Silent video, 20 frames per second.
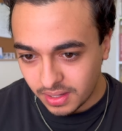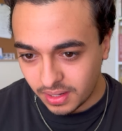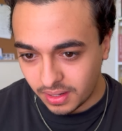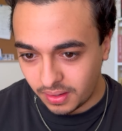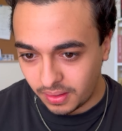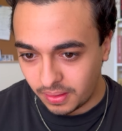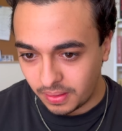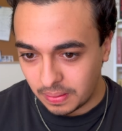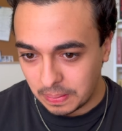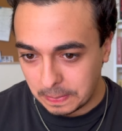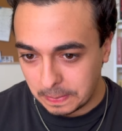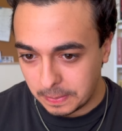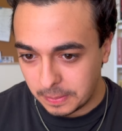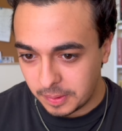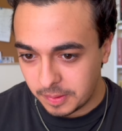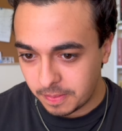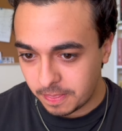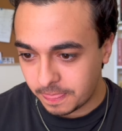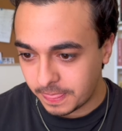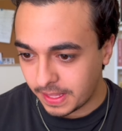
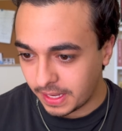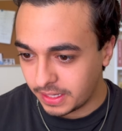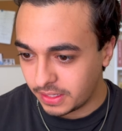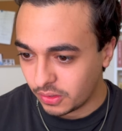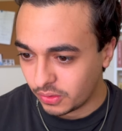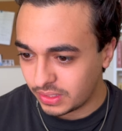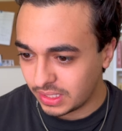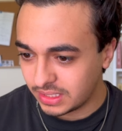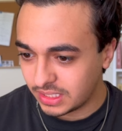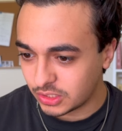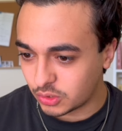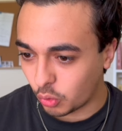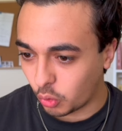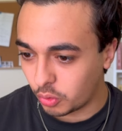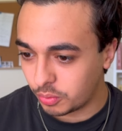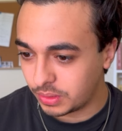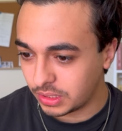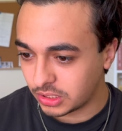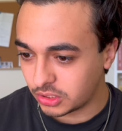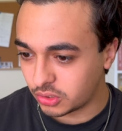Um, I know that this
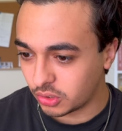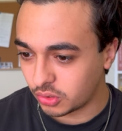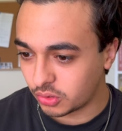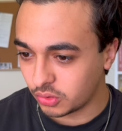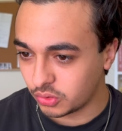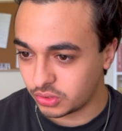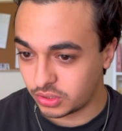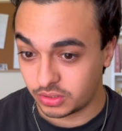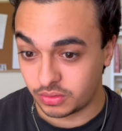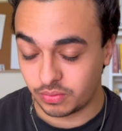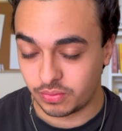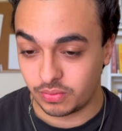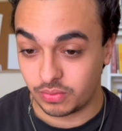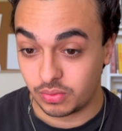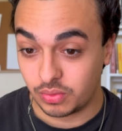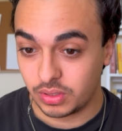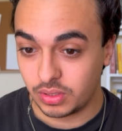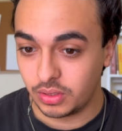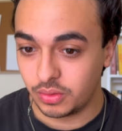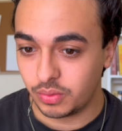orbiting circles is
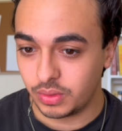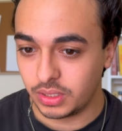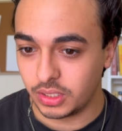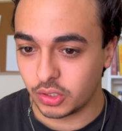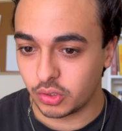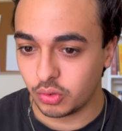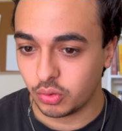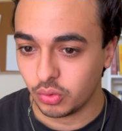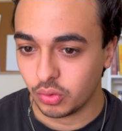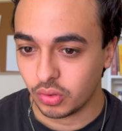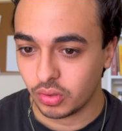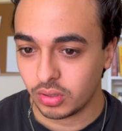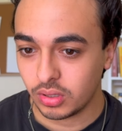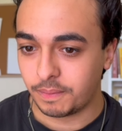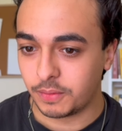really, really cool.